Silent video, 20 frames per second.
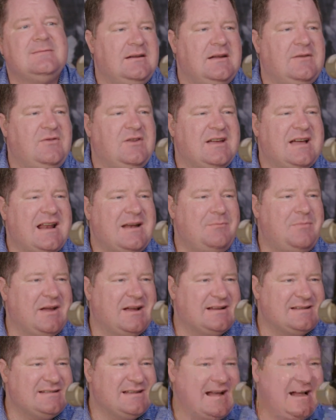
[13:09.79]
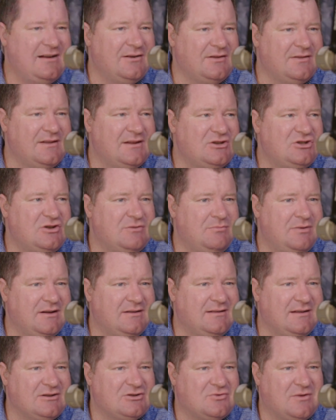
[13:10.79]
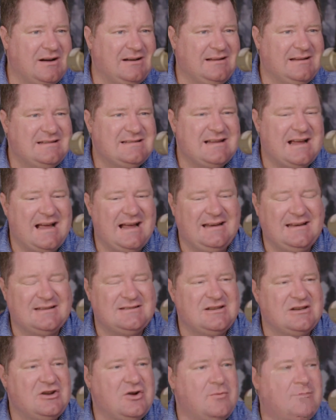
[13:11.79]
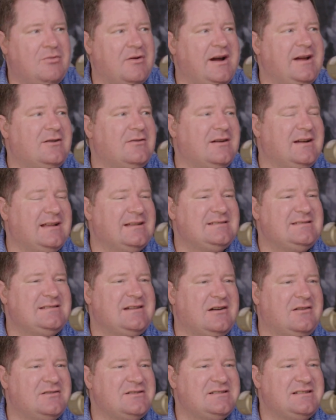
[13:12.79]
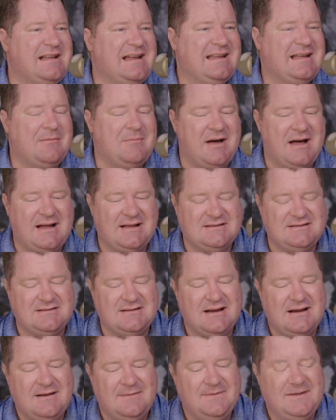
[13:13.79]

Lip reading: If you got to pick a side on this, you pick the Israeli side. It's a no-brainer against terrorists like Hamas.